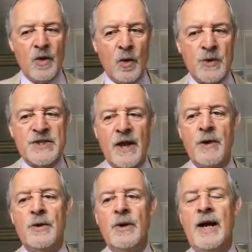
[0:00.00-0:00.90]

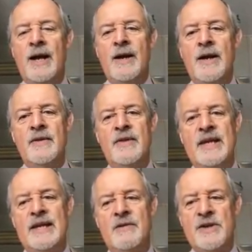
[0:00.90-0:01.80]
also, uh,
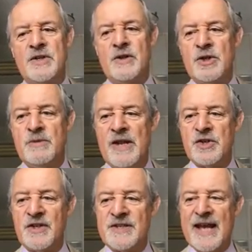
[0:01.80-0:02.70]
the resolution
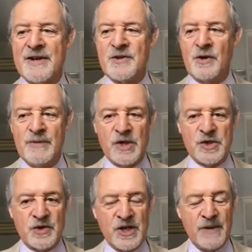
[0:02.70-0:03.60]
mentioned attacks on
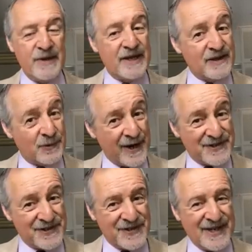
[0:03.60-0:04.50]
commercial shipping in the
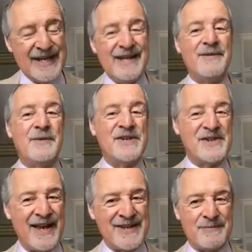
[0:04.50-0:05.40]
Red Sea,
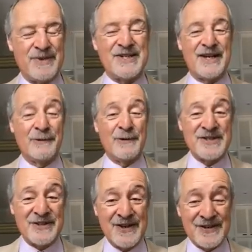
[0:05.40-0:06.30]
which has particular
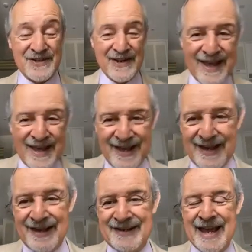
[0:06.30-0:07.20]
resonance
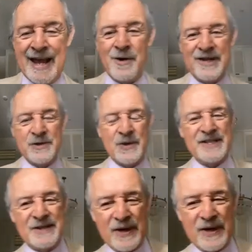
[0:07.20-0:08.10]
uh, now in
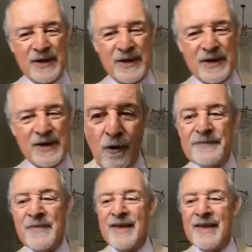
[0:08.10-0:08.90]
2024.